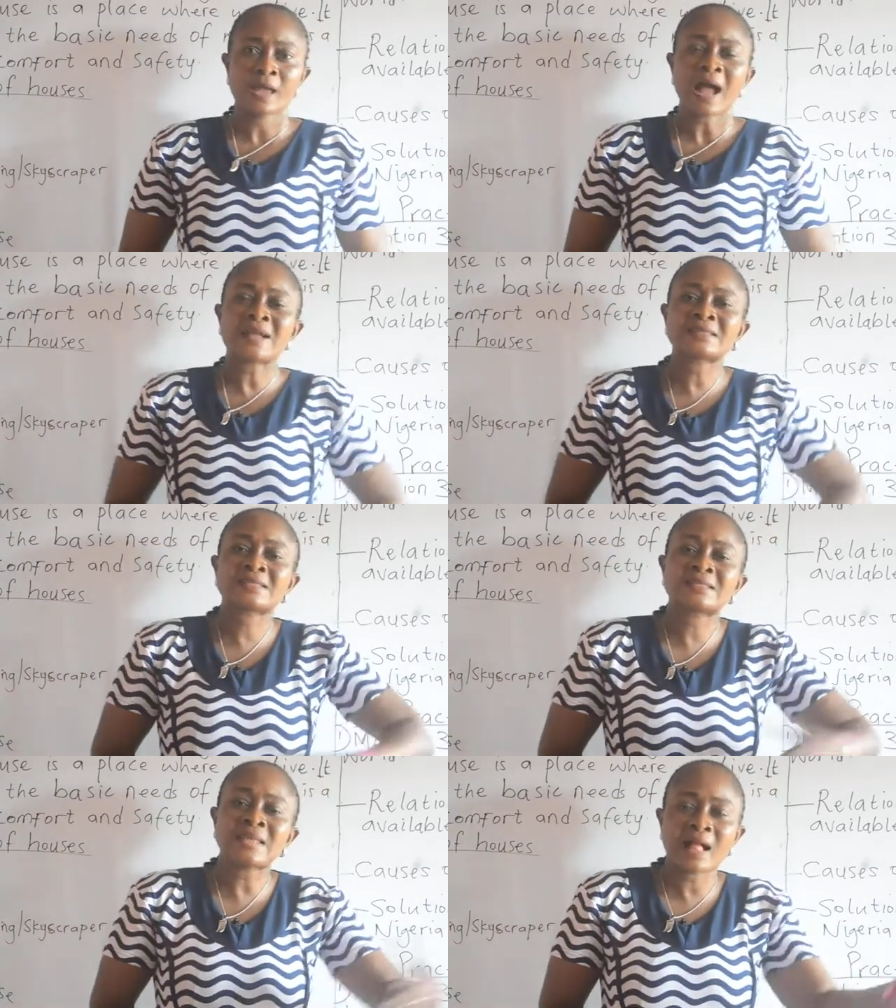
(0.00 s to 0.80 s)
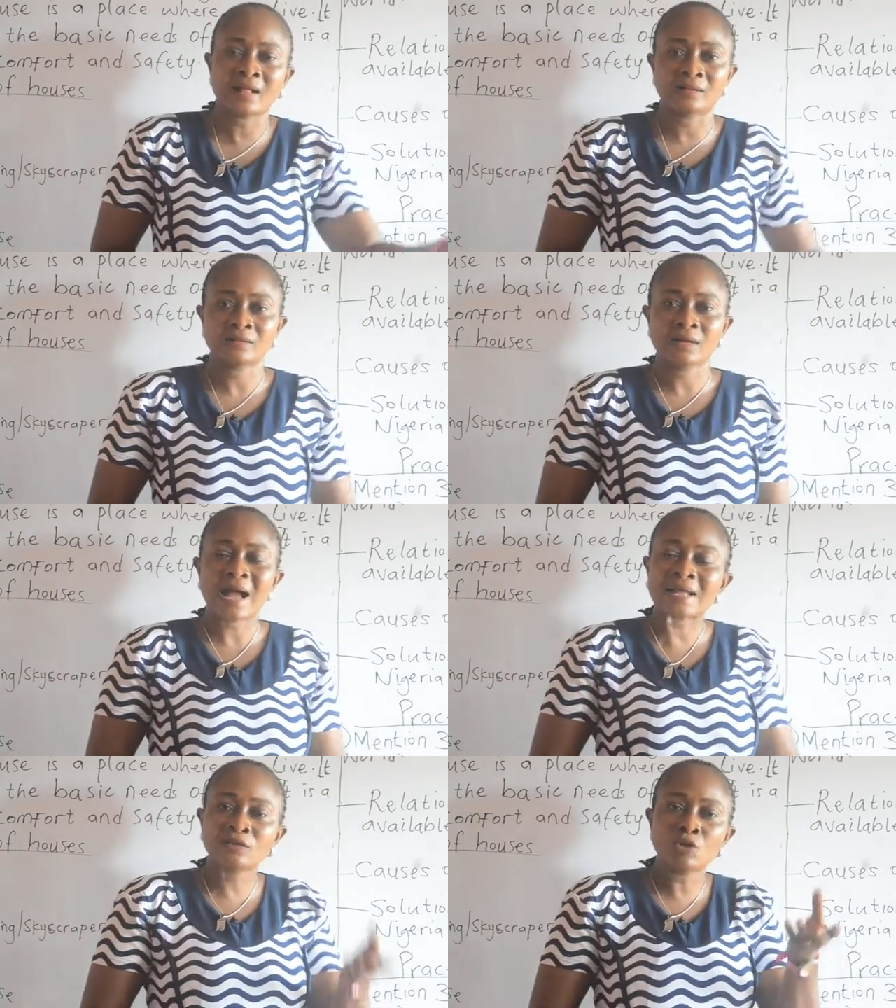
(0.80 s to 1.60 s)
and sell
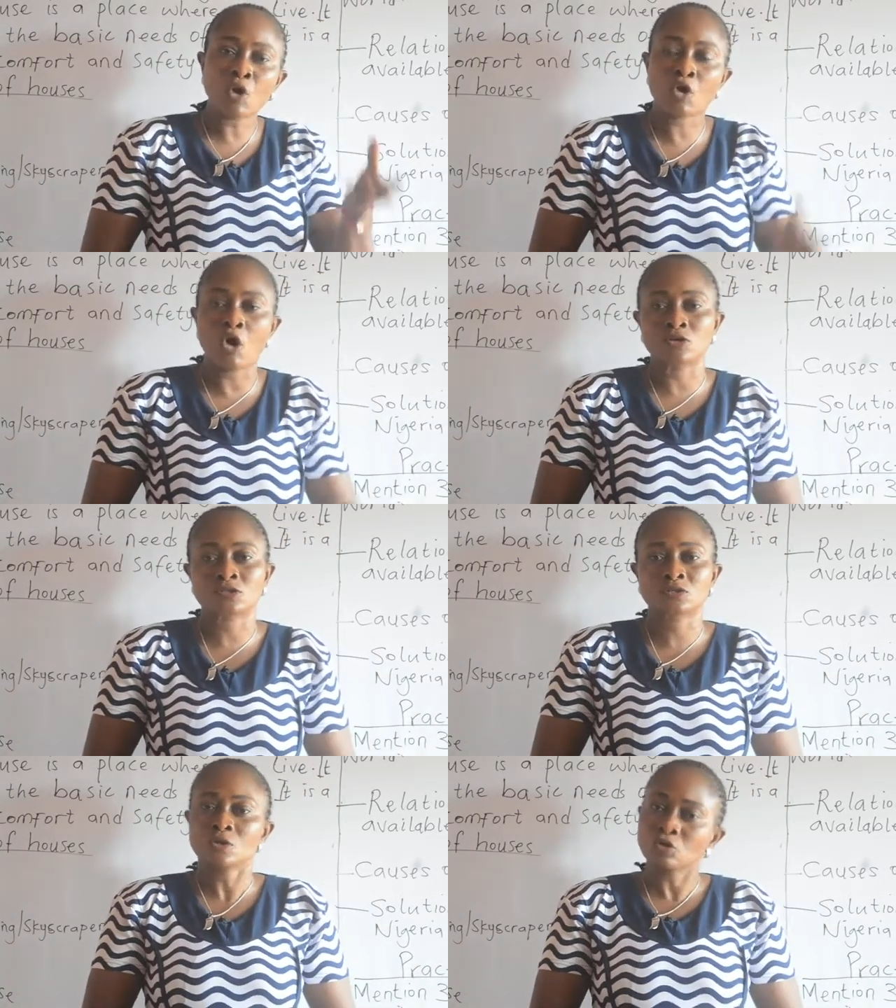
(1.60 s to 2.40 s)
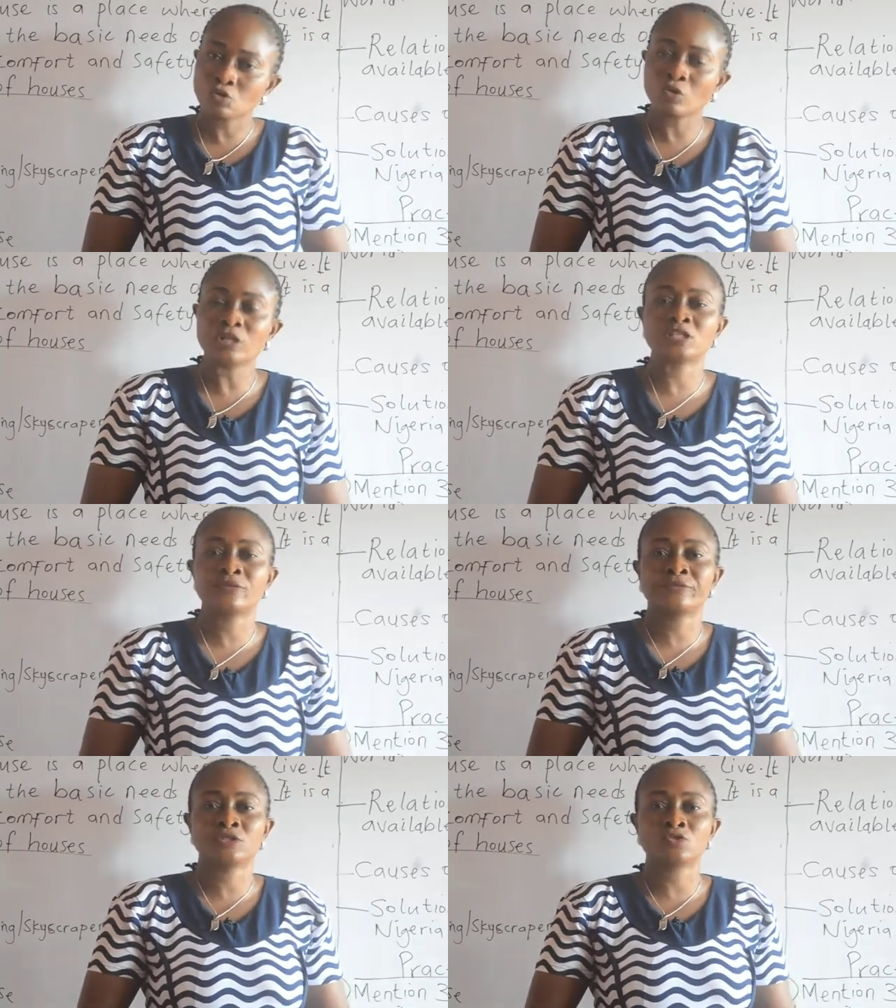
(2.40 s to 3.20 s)
at low cost to
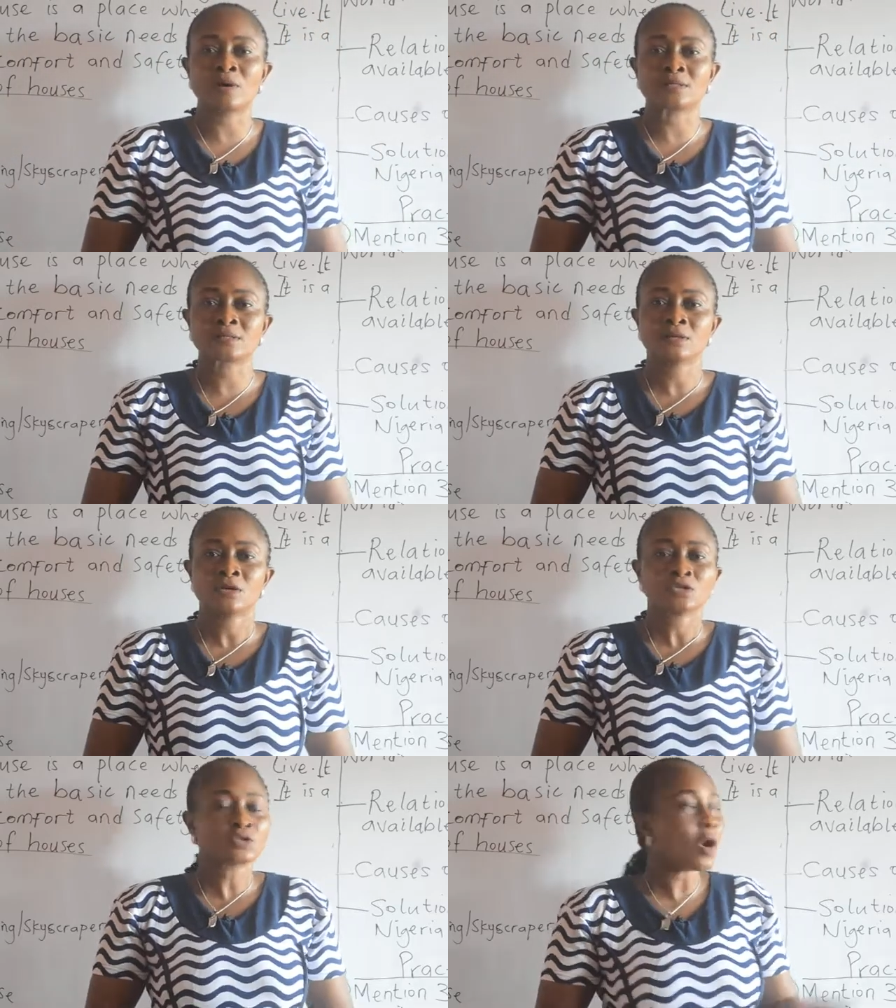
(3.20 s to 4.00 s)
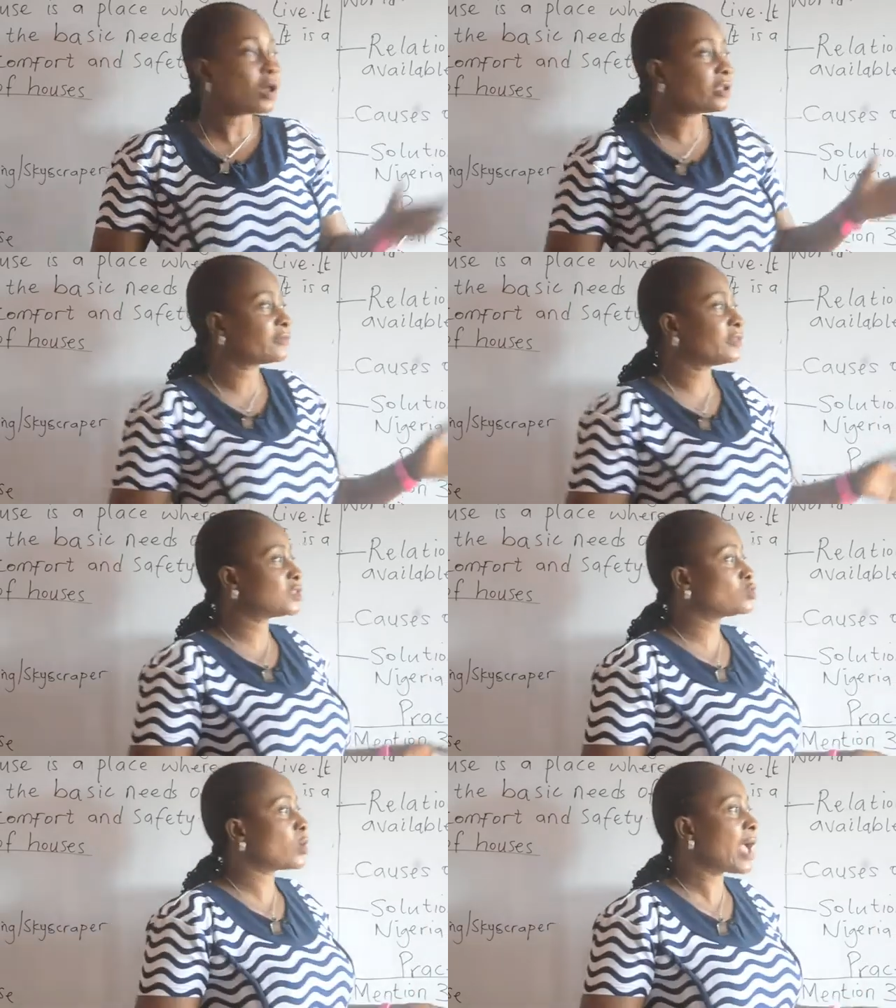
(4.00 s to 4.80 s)
individuals. So all of this will